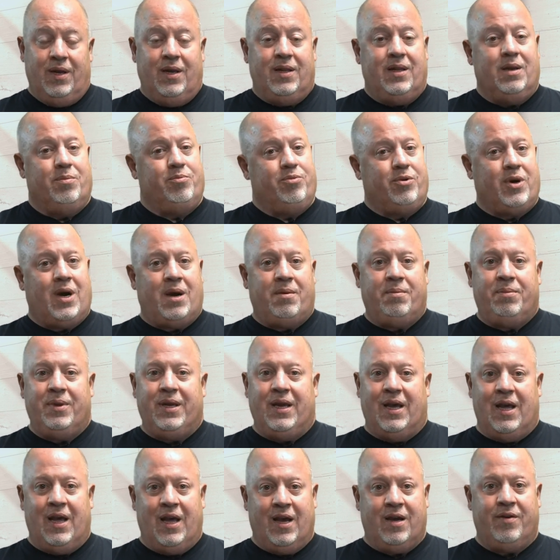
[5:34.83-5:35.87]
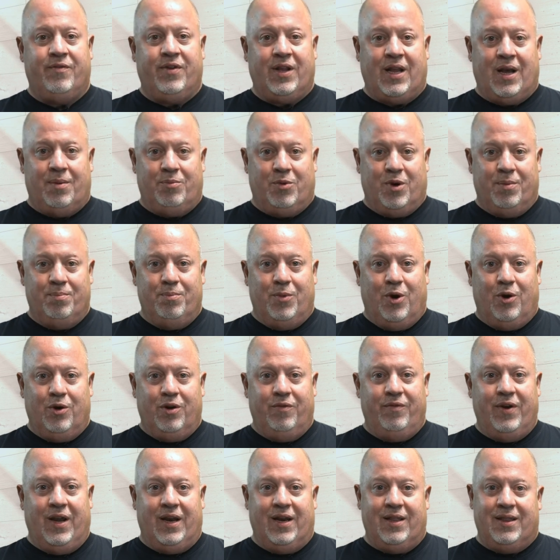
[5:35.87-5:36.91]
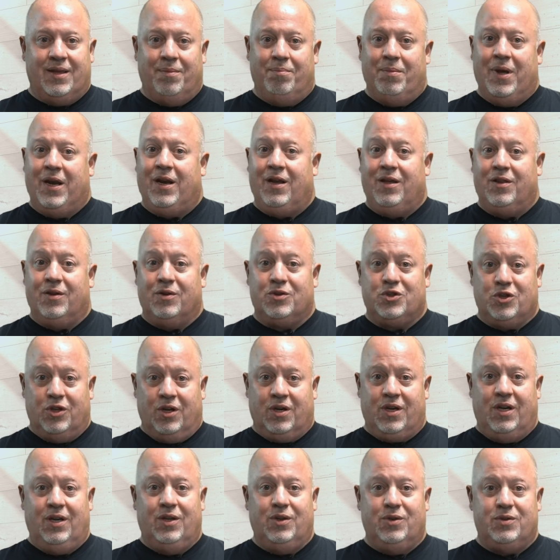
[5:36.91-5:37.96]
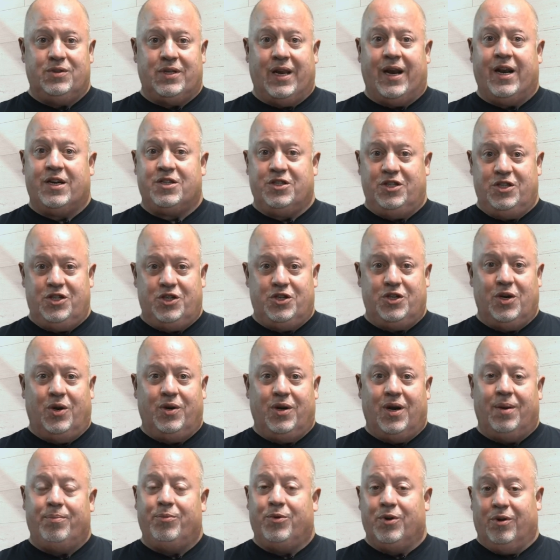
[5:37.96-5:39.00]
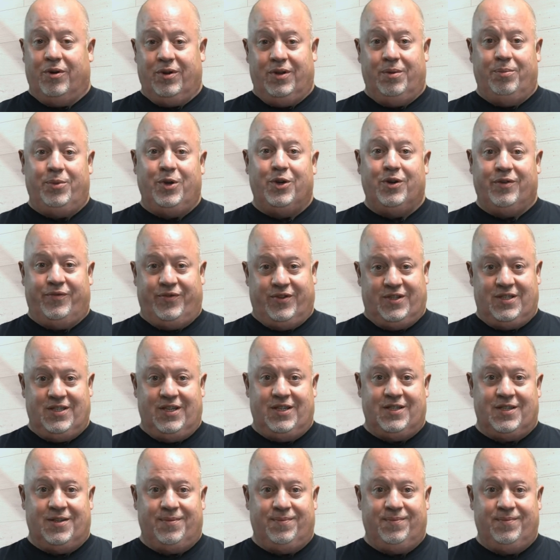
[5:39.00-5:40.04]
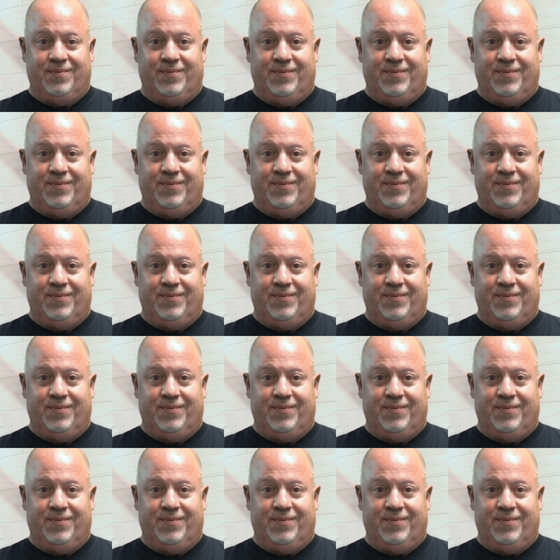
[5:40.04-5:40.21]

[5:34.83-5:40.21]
they're probably a heck of a lot more motivated than many of those looky-loos that actually showed up during the beautiful season.